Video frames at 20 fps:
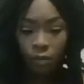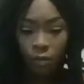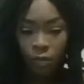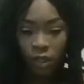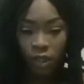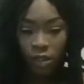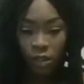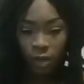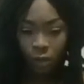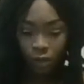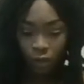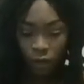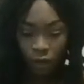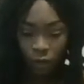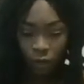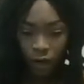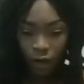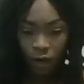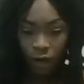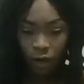is at play
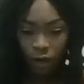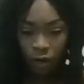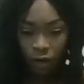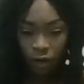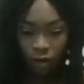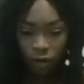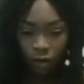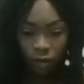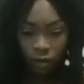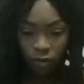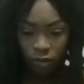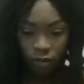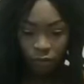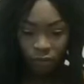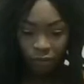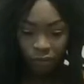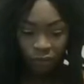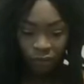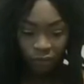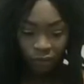right here.
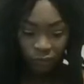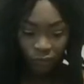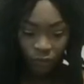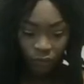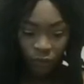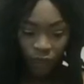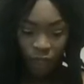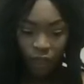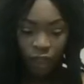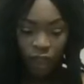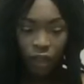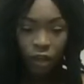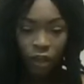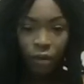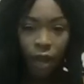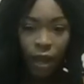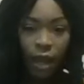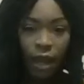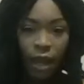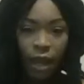And then you
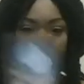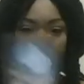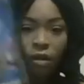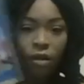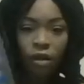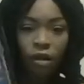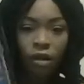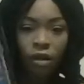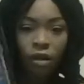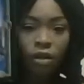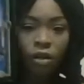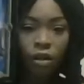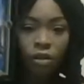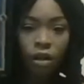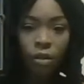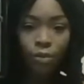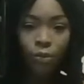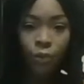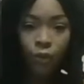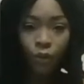have, you know,
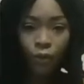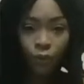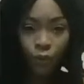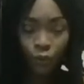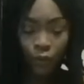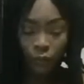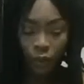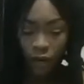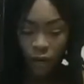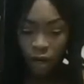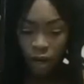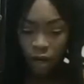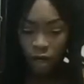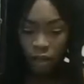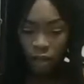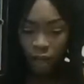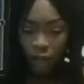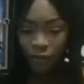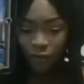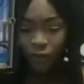the Moon.
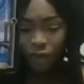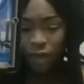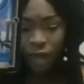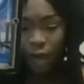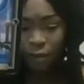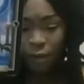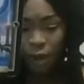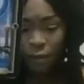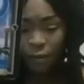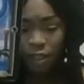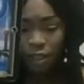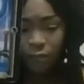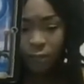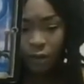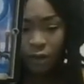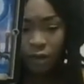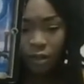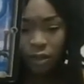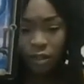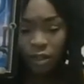So I feel like maybe
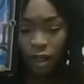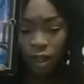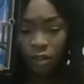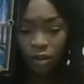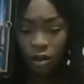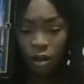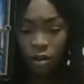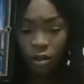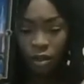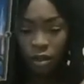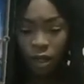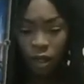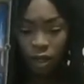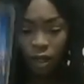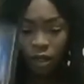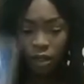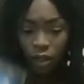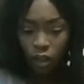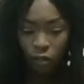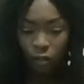Spirit is like starting to like
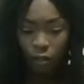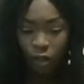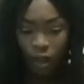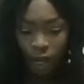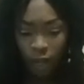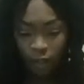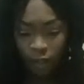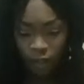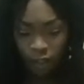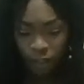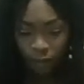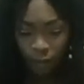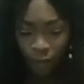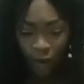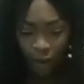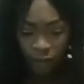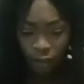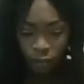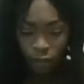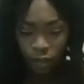illuminate this
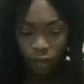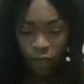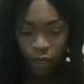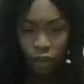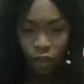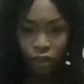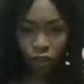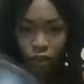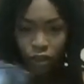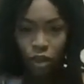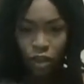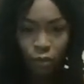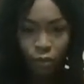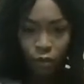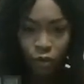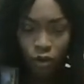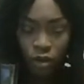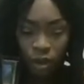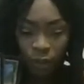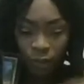past relationship
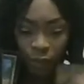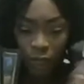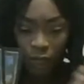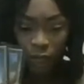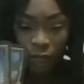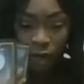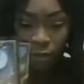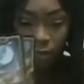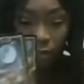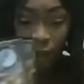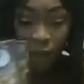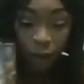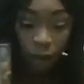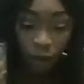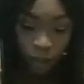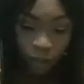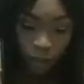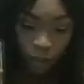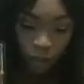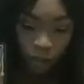or something
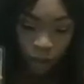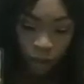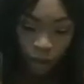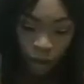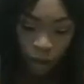about it.